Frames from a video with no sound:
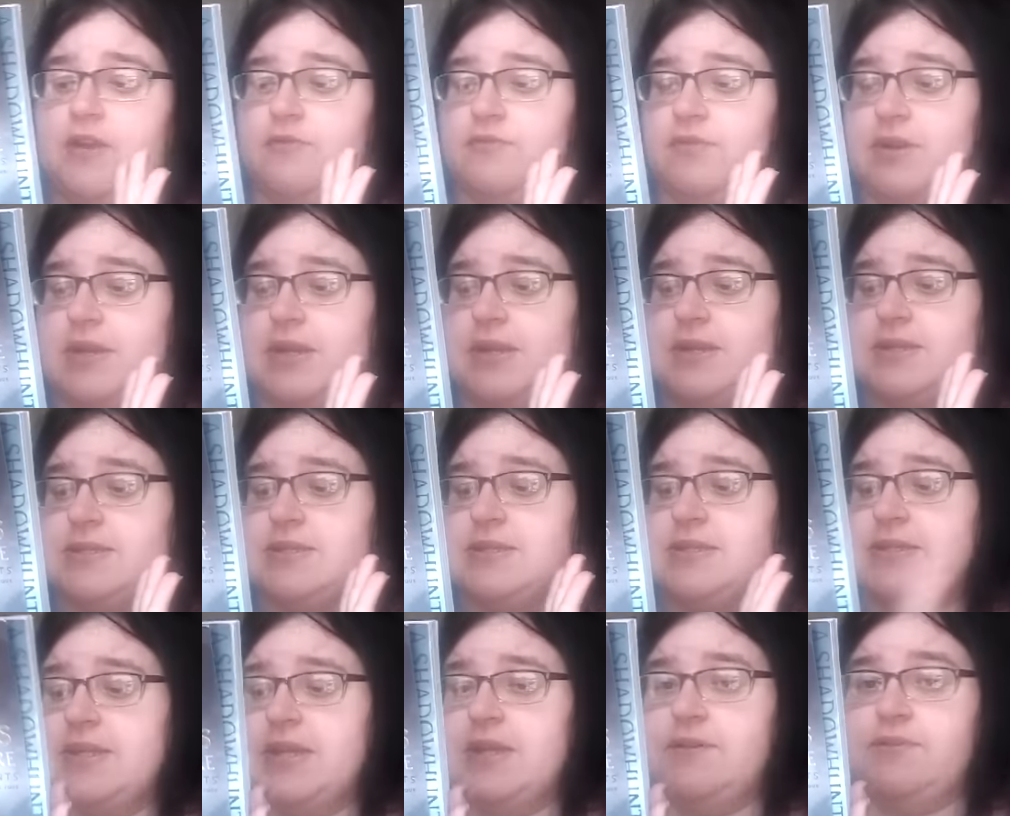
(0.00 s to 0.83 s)
I read
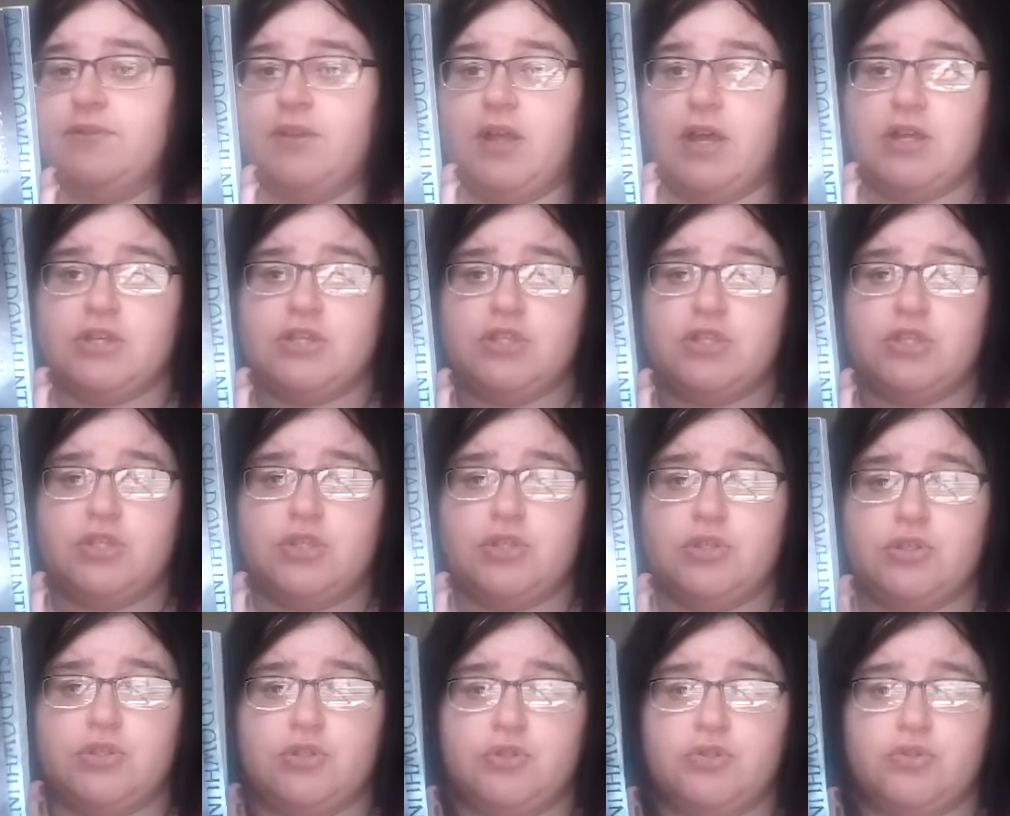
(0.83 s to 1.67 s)
City of
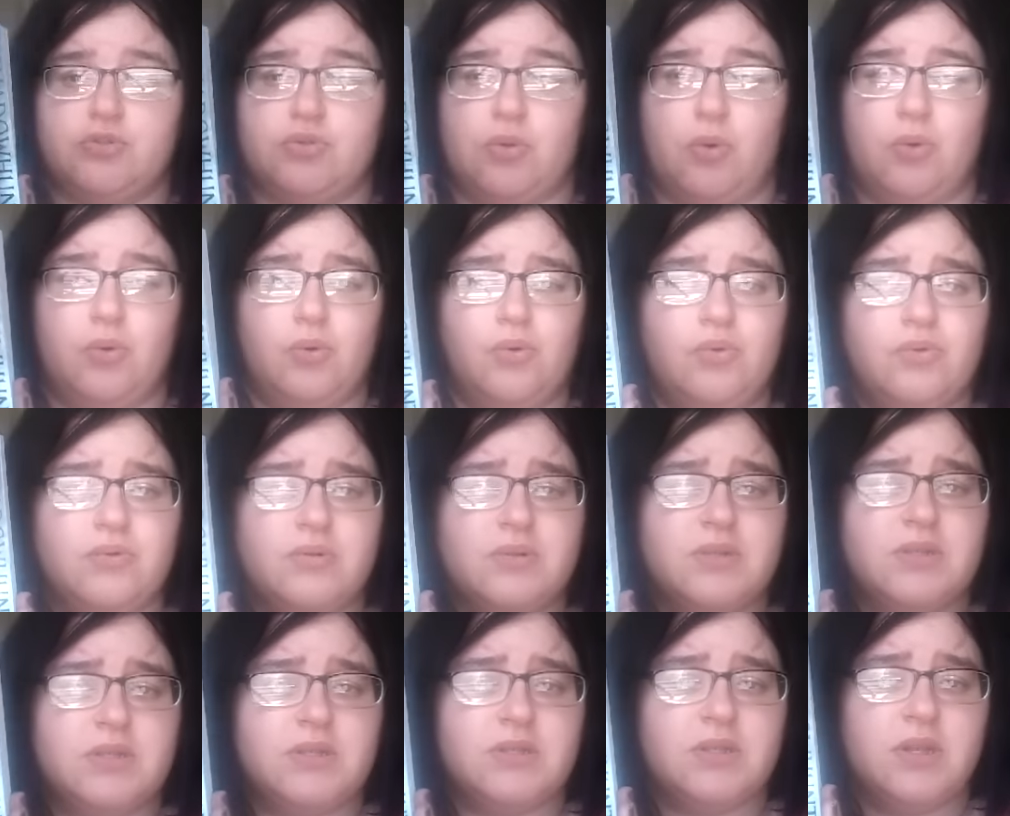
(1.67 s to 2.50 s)
Lost
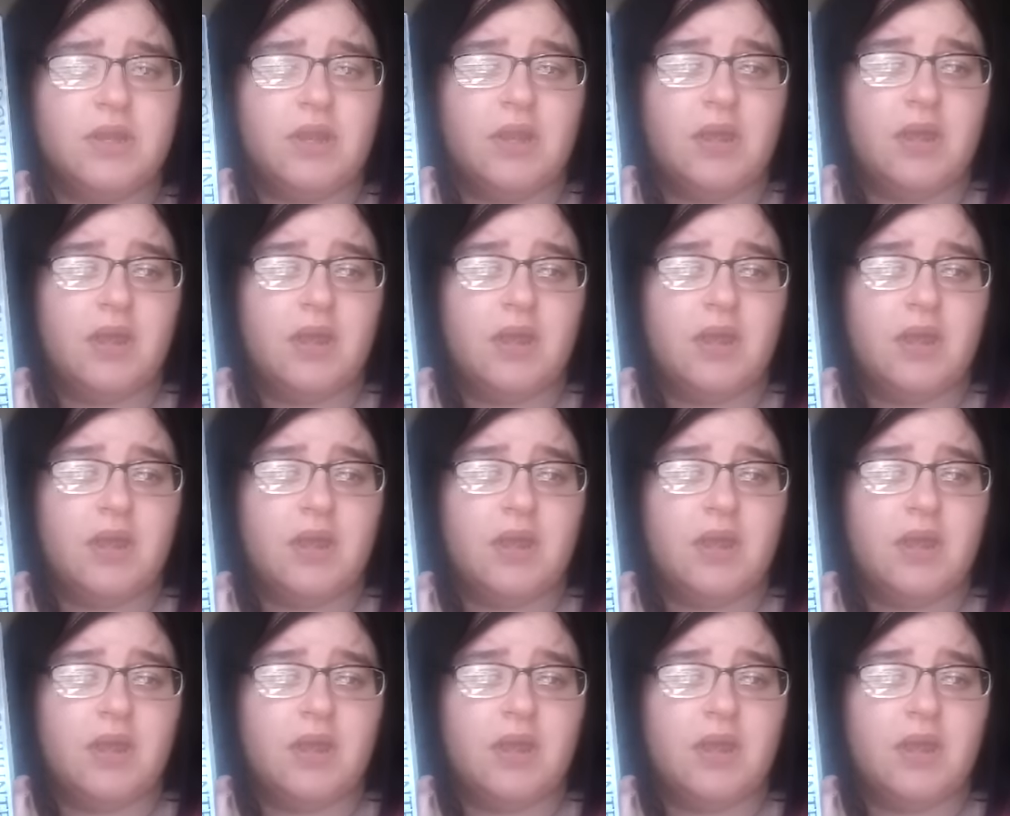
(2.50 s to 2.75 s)
Souls.